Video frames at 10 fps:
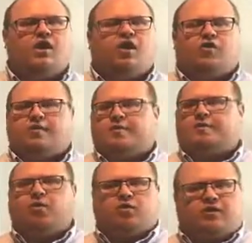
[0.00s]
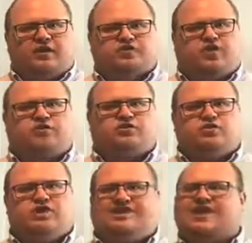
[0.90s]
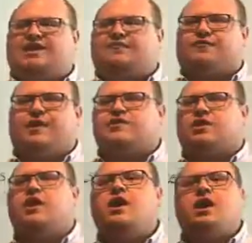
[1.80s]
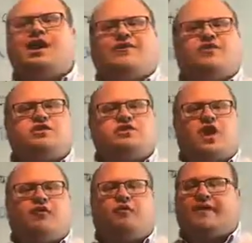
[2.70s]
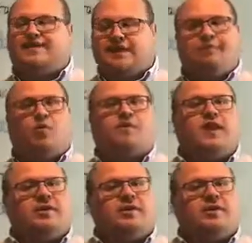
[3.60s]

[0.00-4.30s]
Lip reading: or maybe a portal that you go to and you can get that information. If you're using software that's importing that